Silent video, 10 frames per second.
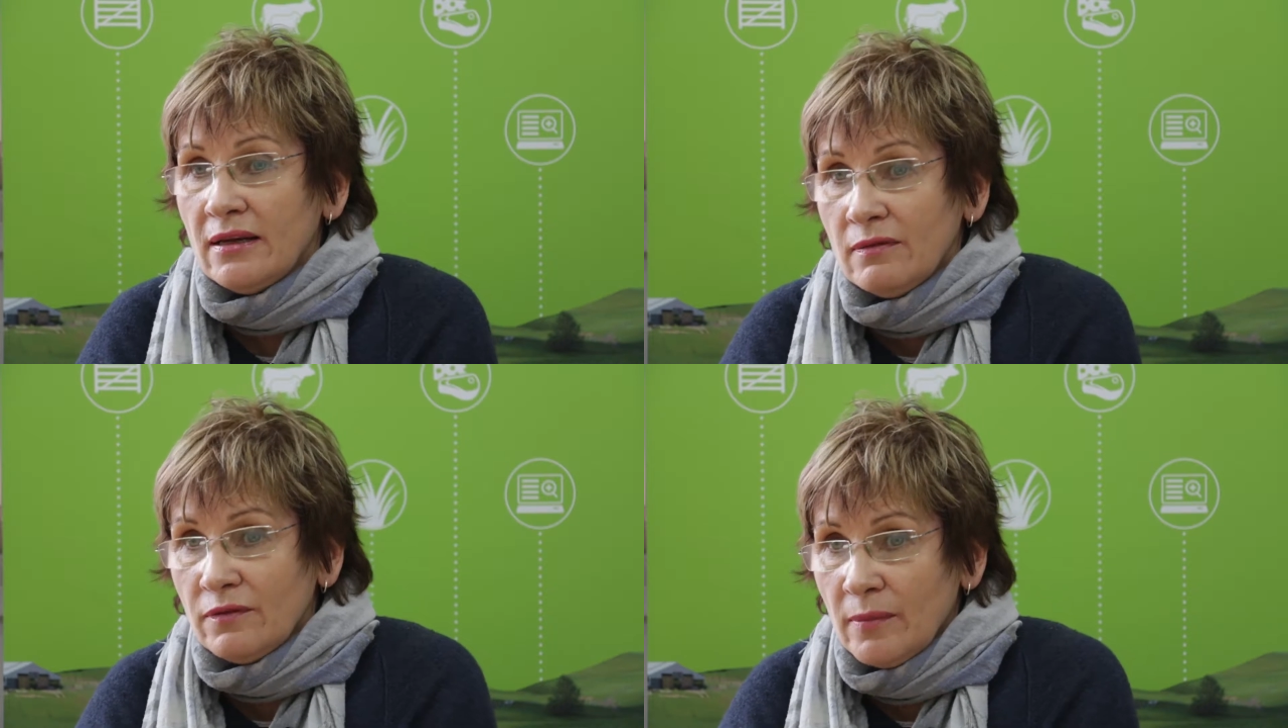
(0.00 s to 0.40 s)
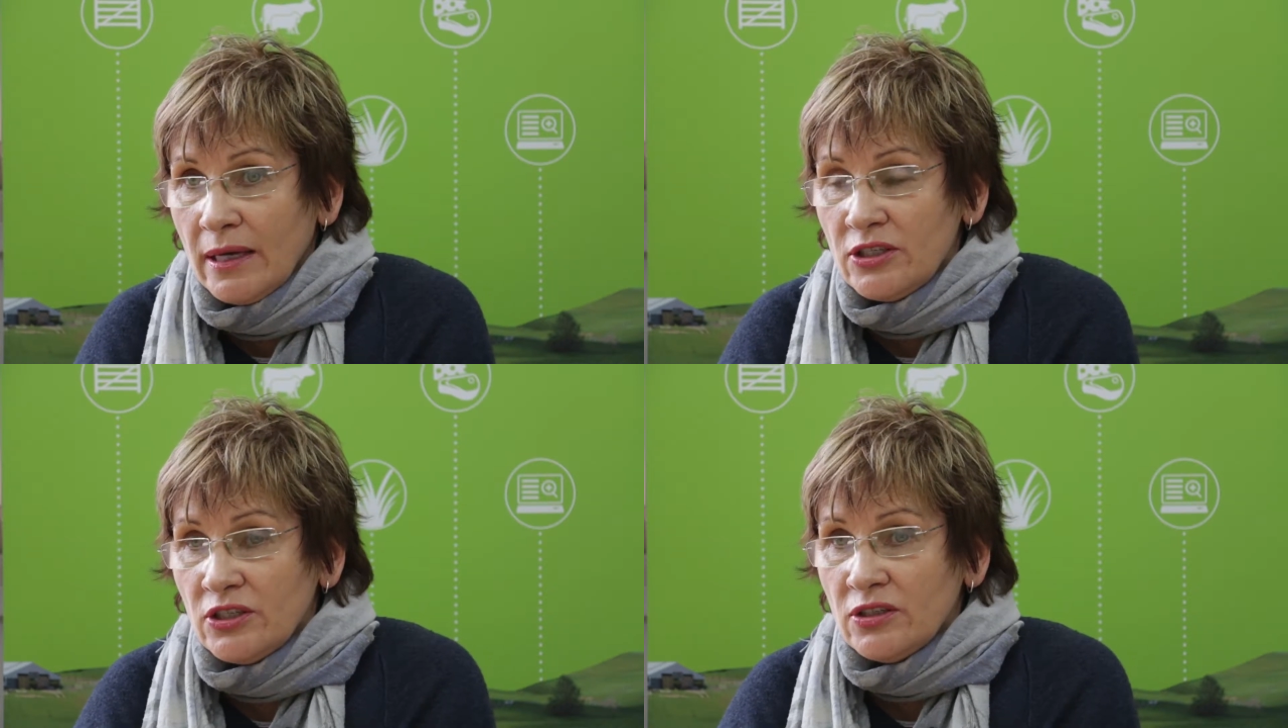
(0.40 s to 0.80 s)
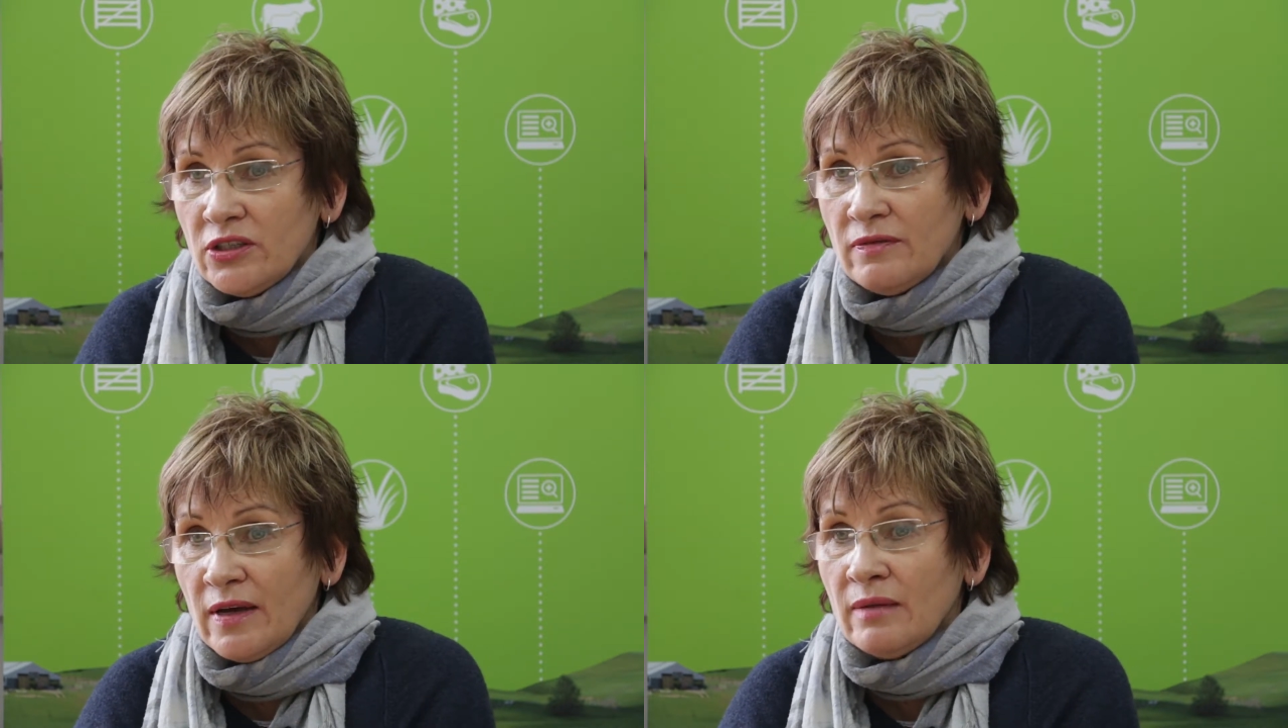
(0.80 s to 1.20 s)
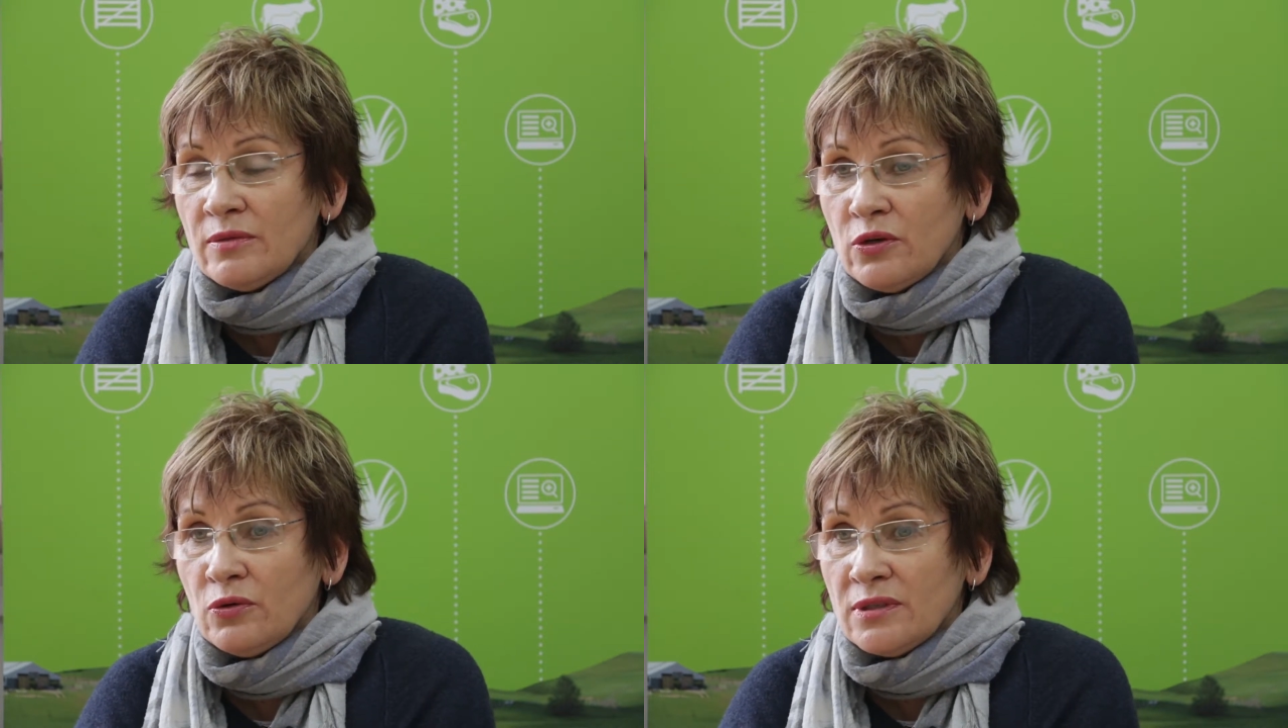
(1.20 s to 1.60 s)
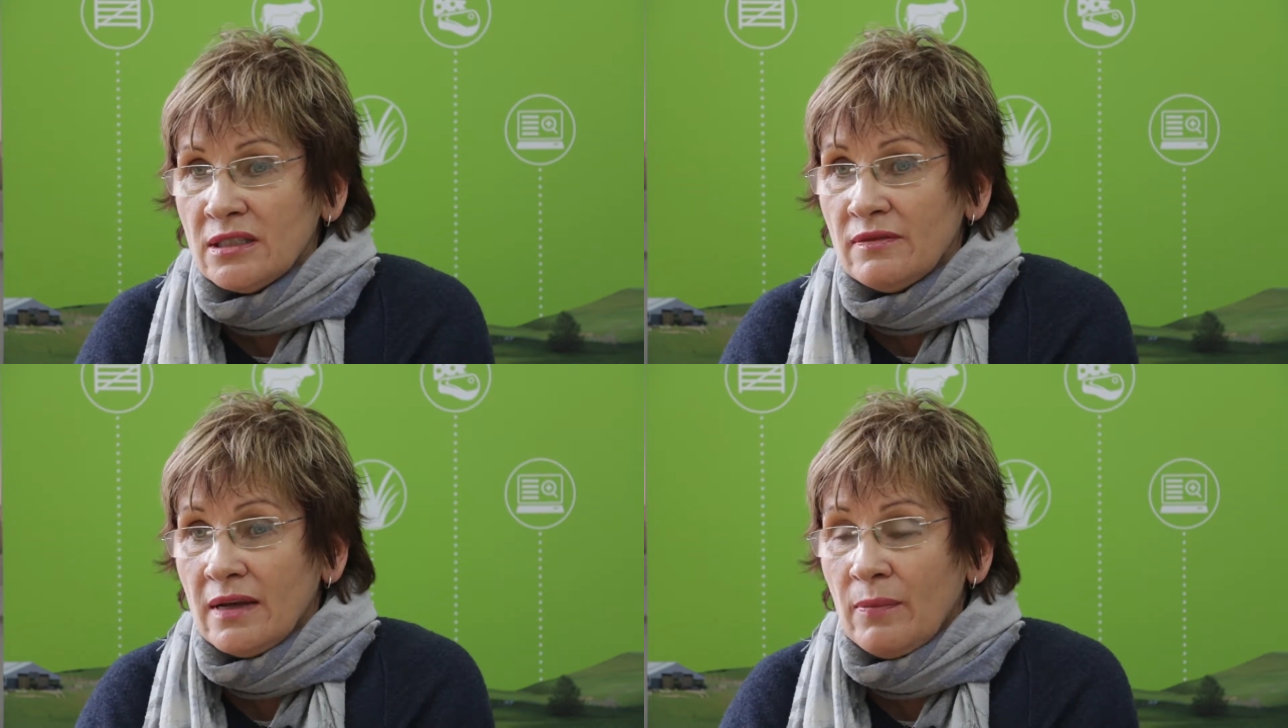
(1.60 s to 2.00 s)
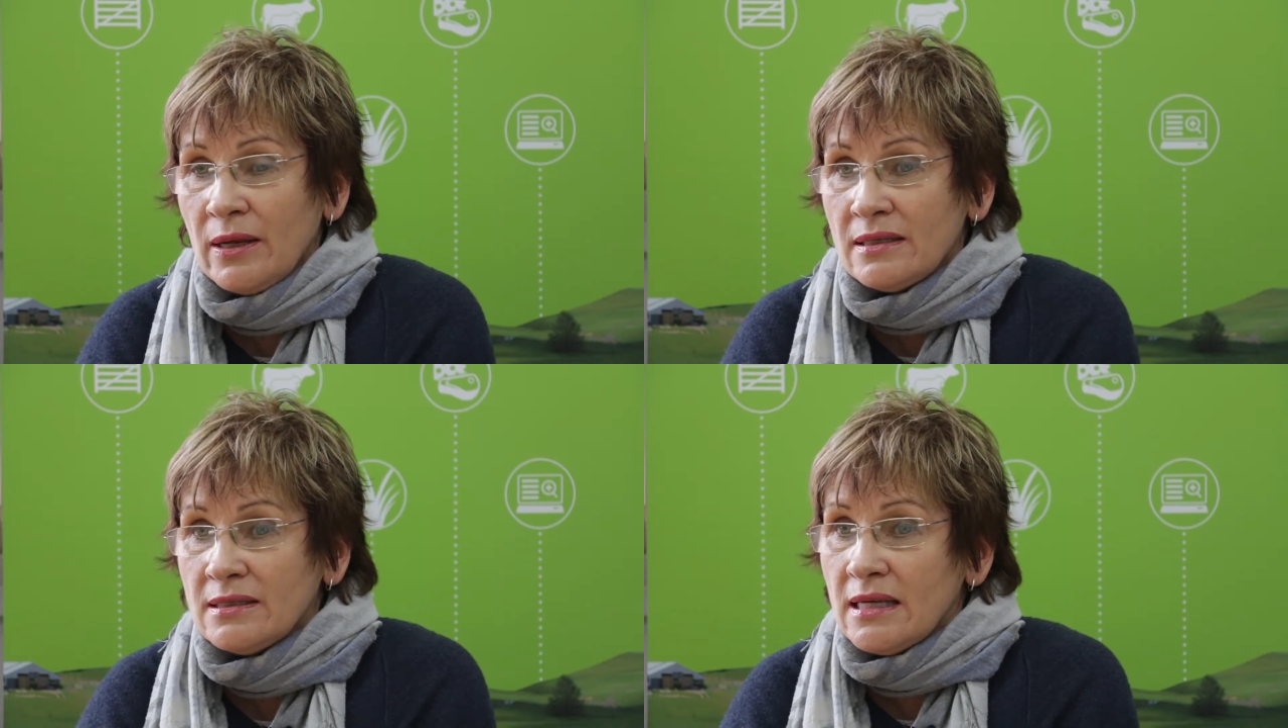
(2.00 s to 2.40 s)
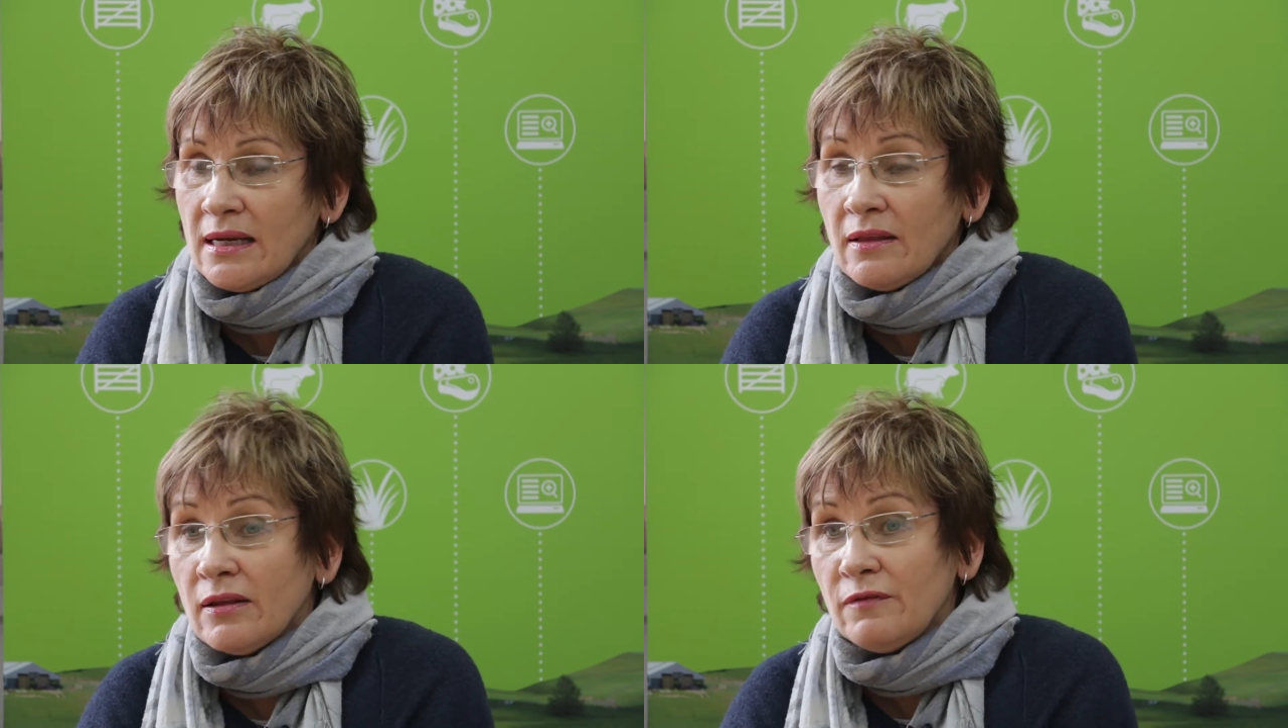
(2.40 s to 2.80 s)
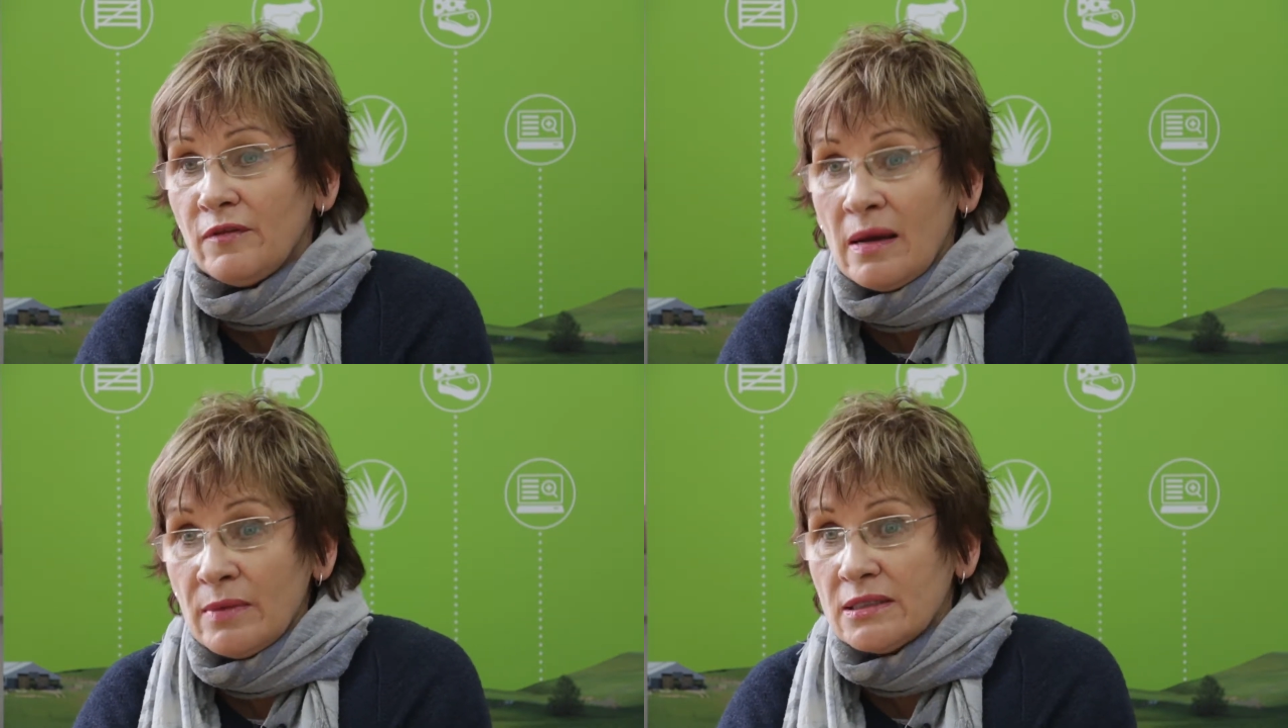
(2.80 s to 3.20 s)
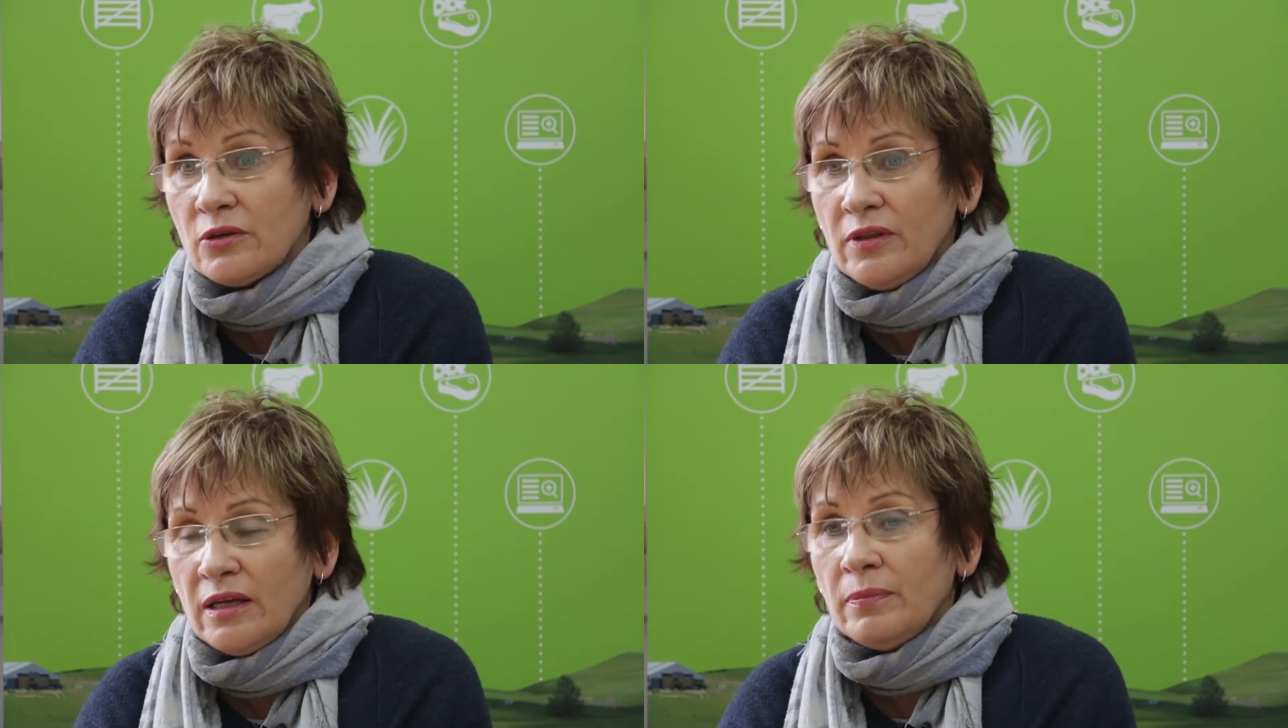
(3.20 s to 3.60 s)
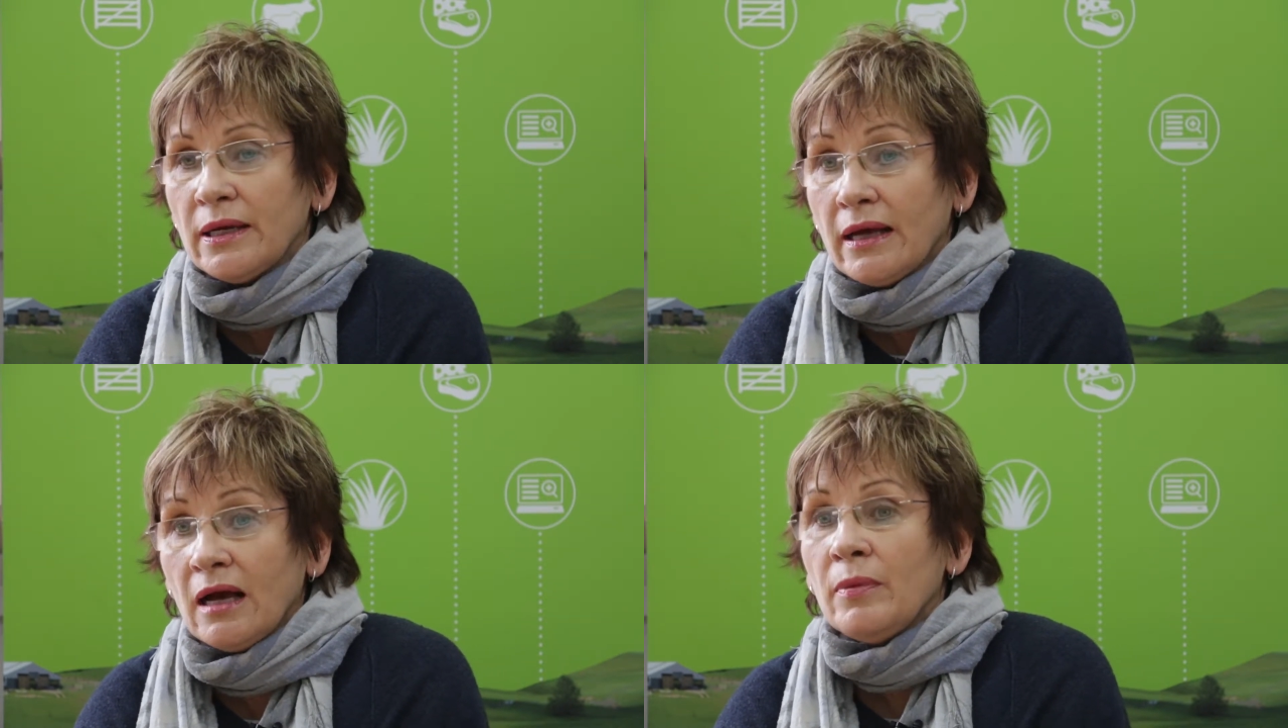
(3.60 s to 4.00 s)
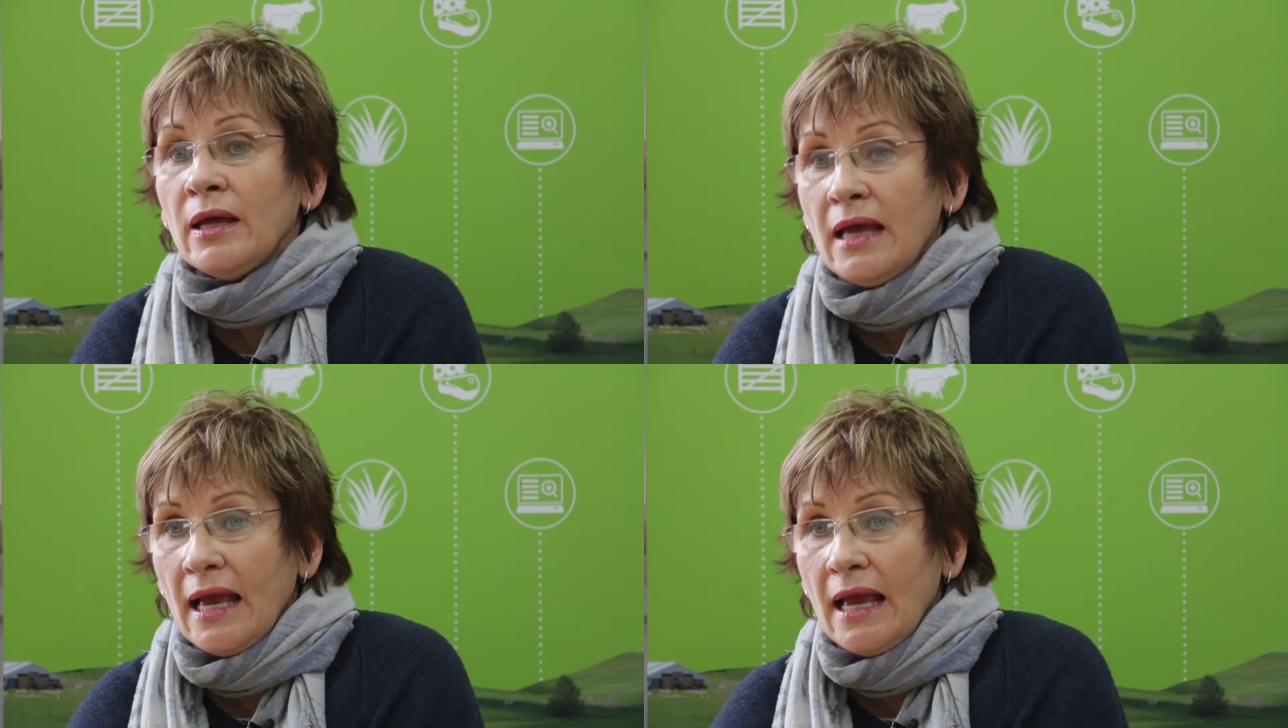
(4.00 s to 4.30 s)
that information to develop tools and develop understanding that the farmers could then pick up